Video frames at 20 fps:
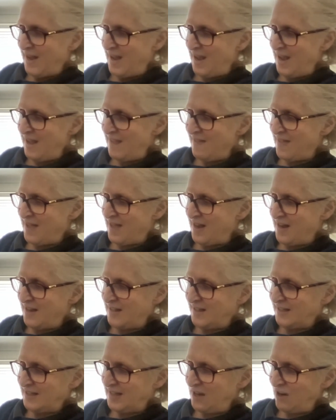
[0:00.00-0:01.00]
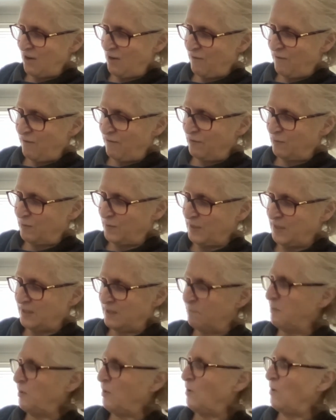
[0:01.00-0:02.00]
And then set off to
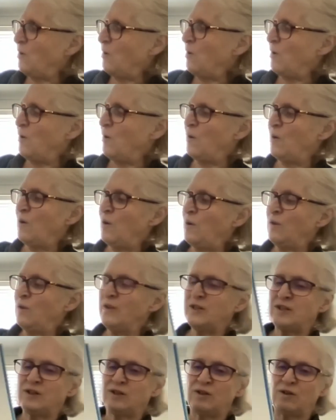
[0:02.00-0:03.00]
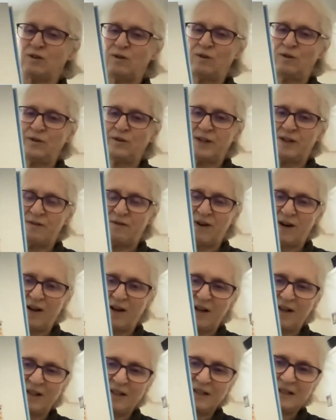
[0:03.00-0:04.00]
explore all the stalls and
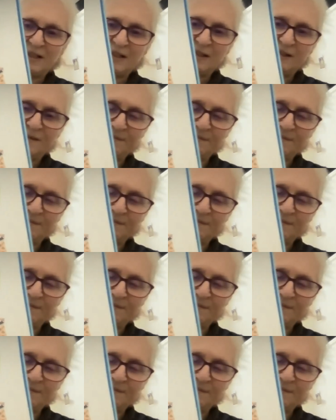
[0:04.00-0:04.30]
rides.